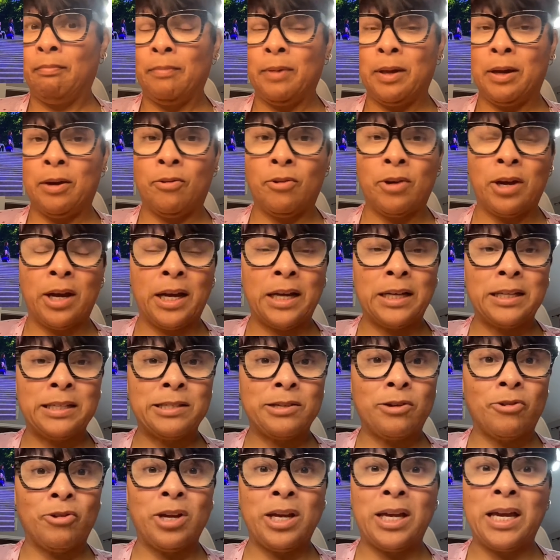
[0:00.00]
Okay,
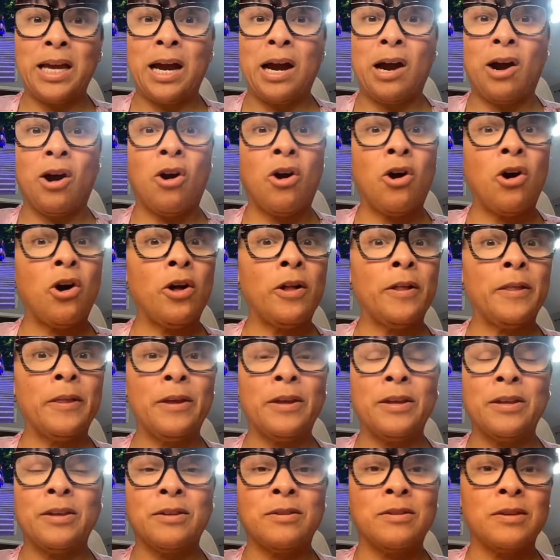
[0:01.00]
so he got all
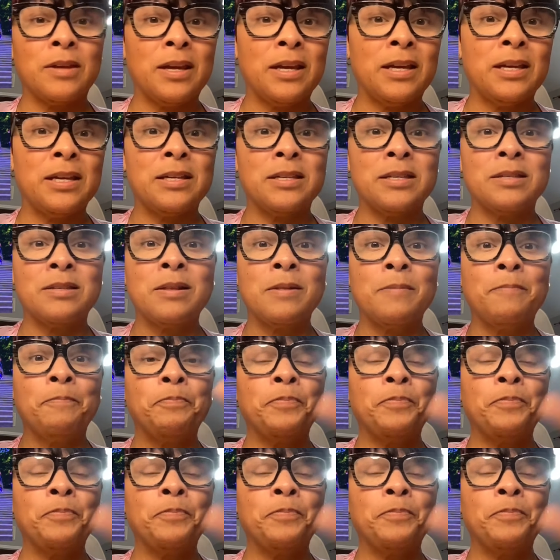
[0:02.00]
his his